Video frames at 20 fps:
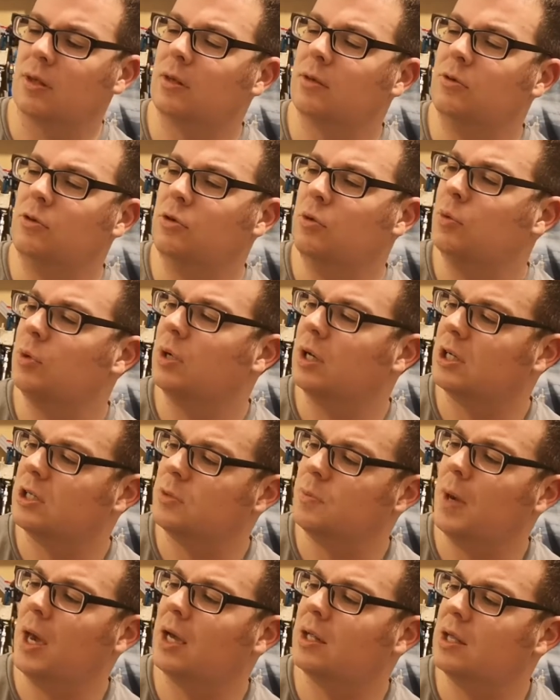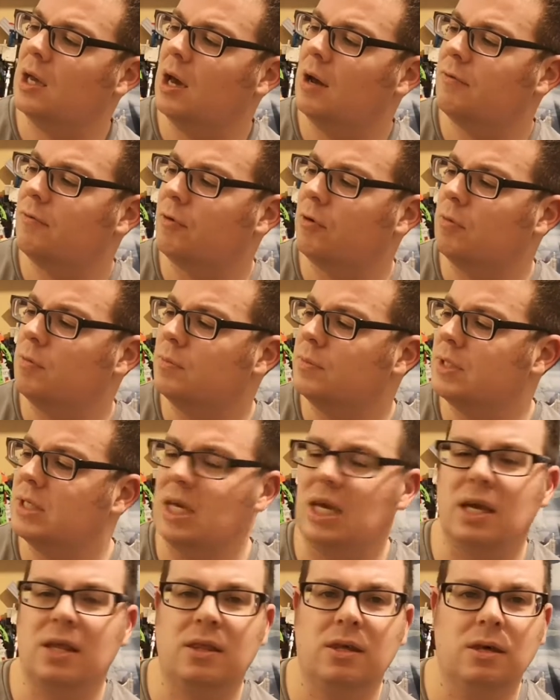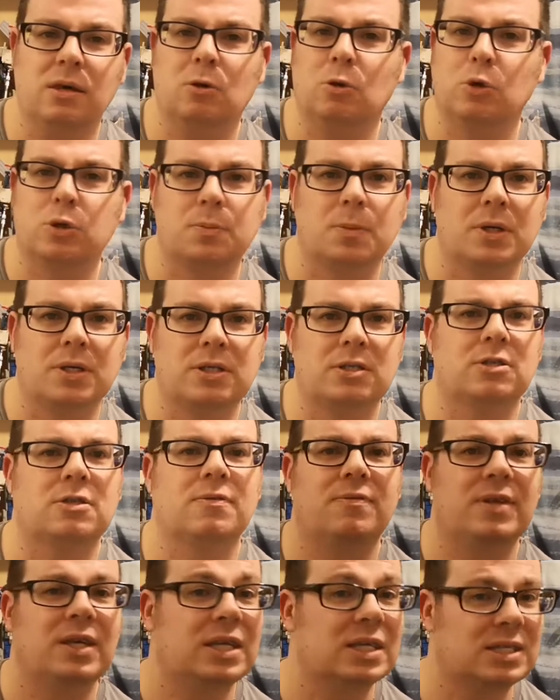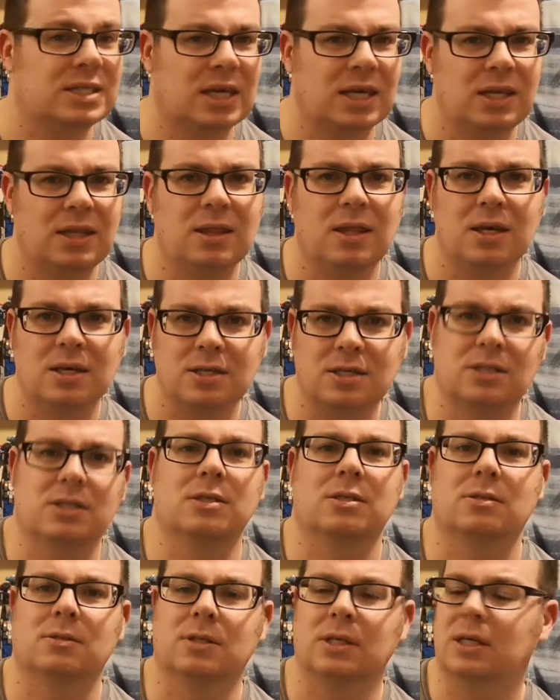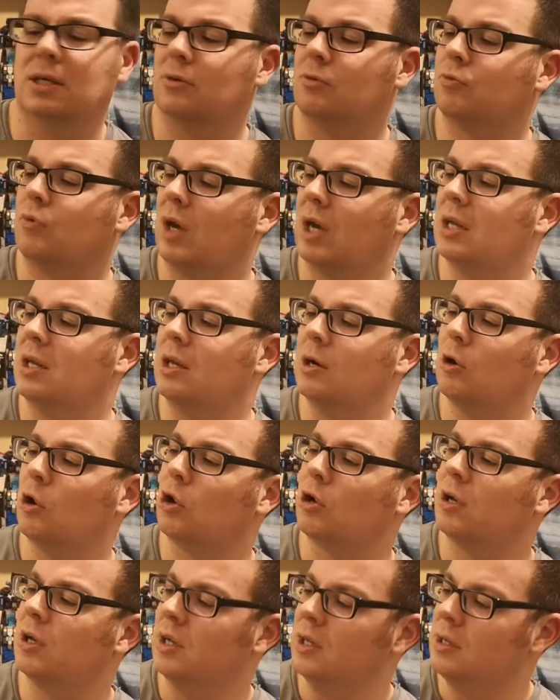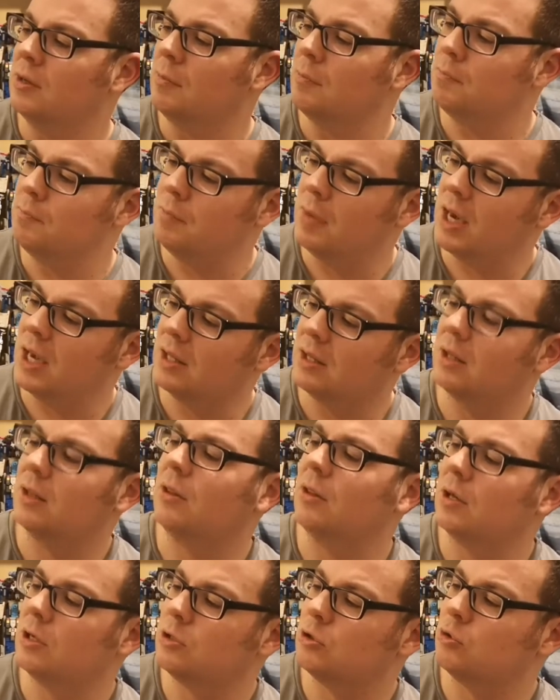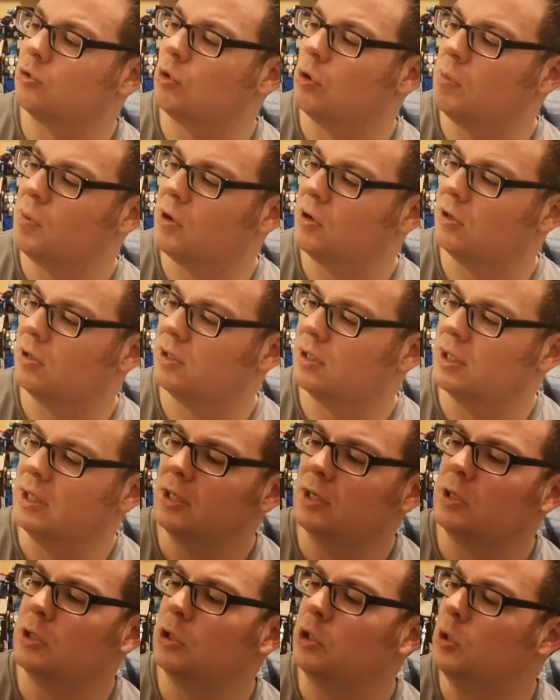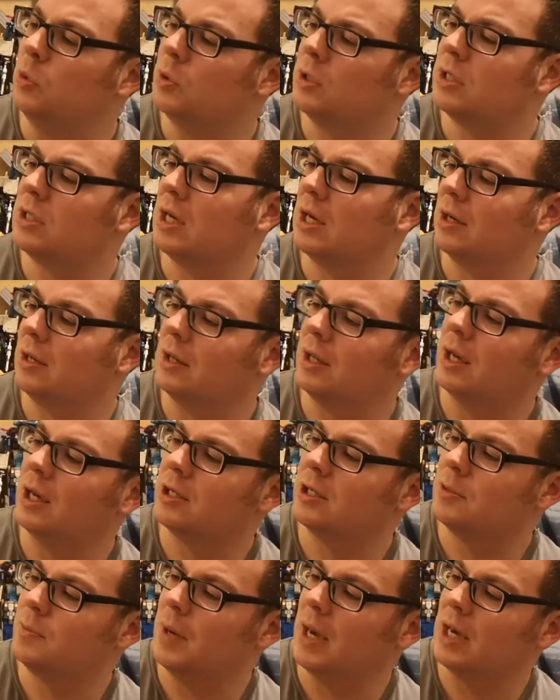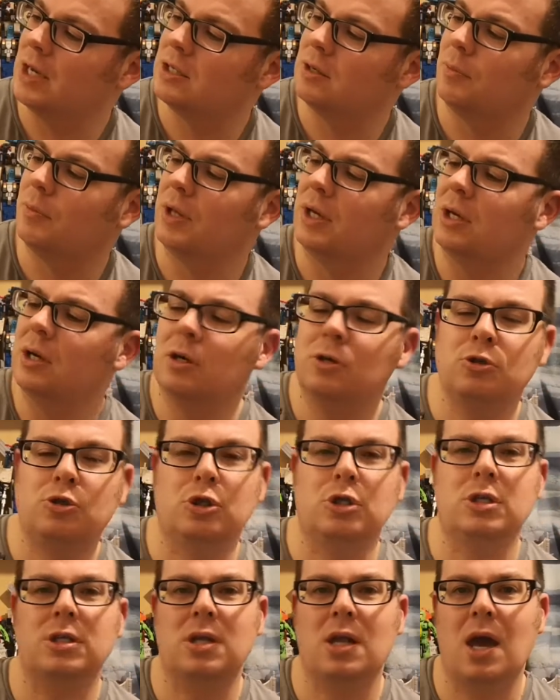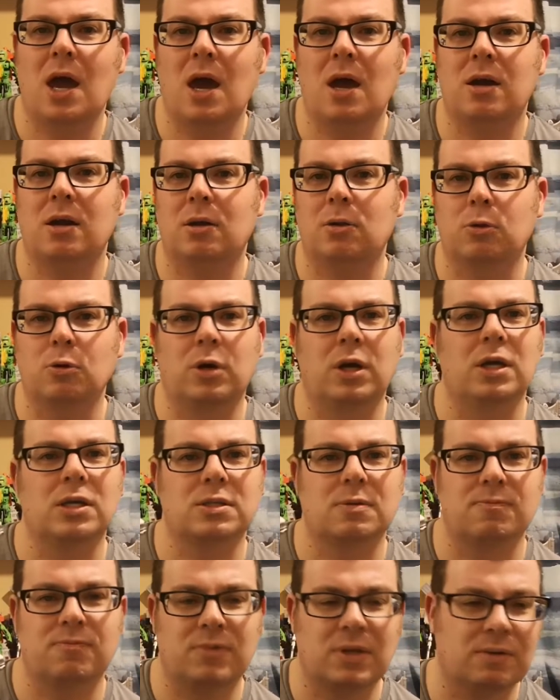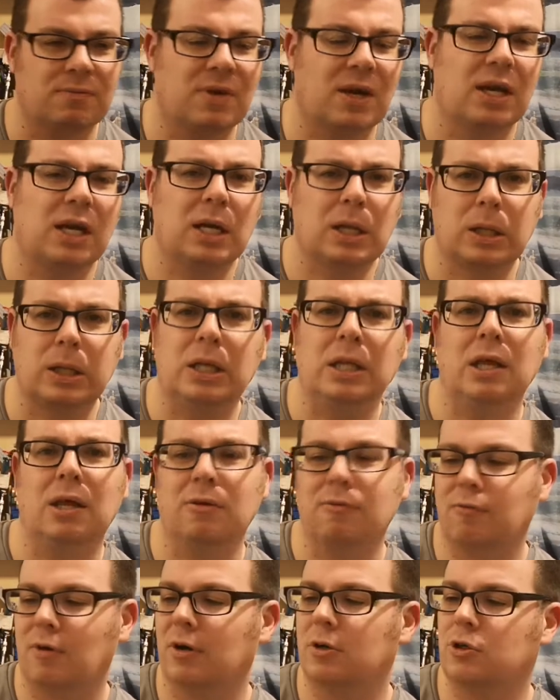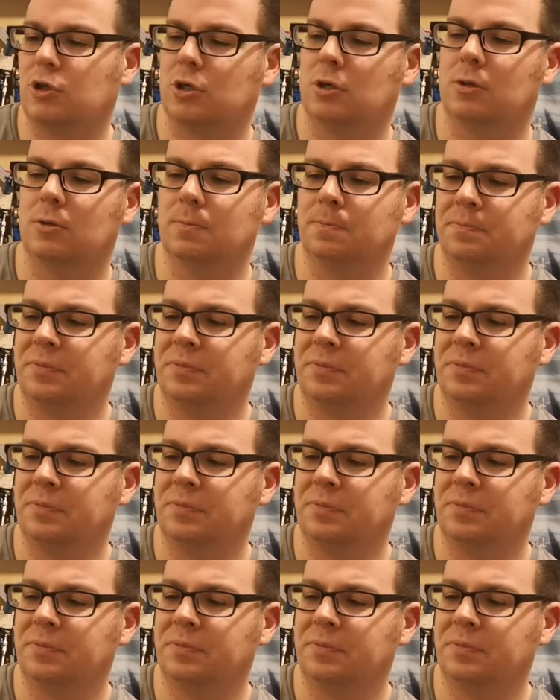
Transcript: you would expect that from, say, the Ghostbusters. If they designed this, like Ray and Egon made this robot, you would certainly expect something generic looking, something very clean and functional.